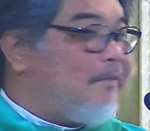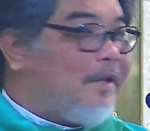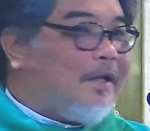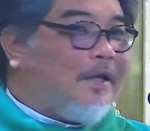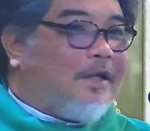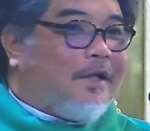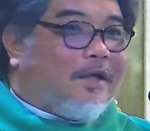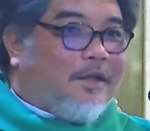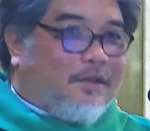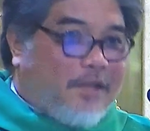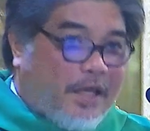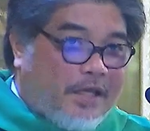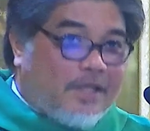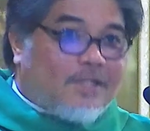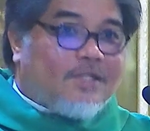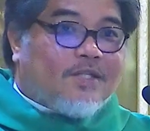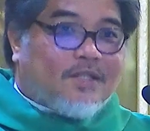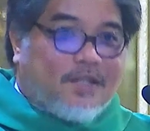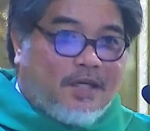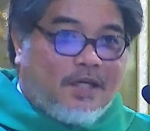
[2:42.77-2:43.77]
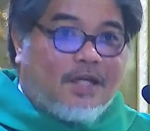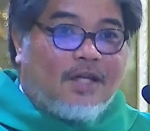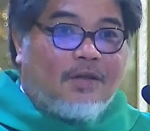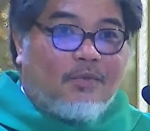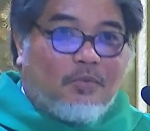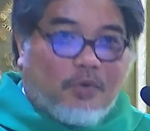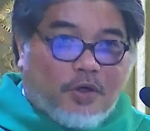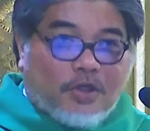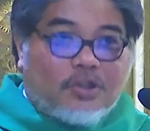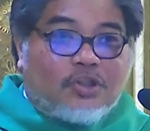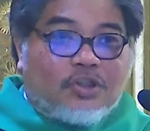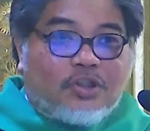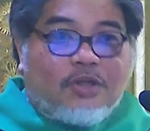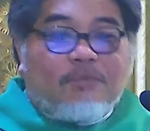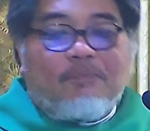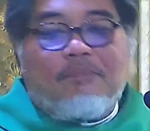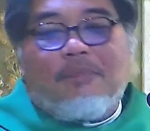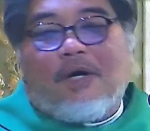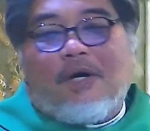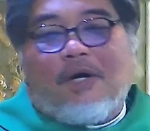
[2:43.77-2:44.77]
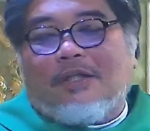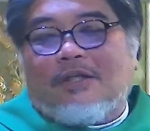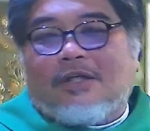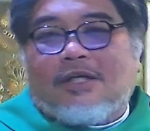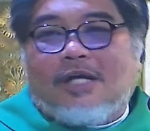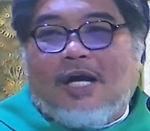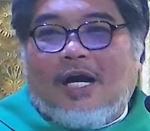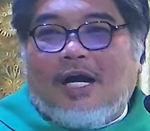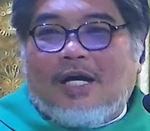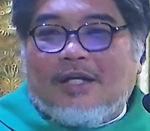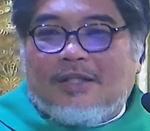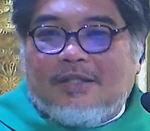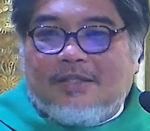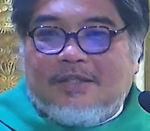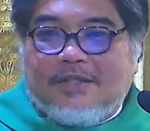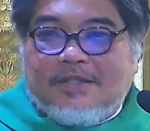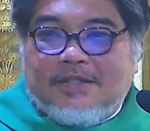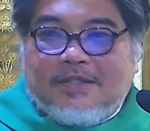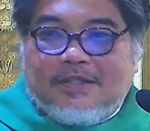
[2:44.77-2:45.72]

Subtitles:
They still worship other gods.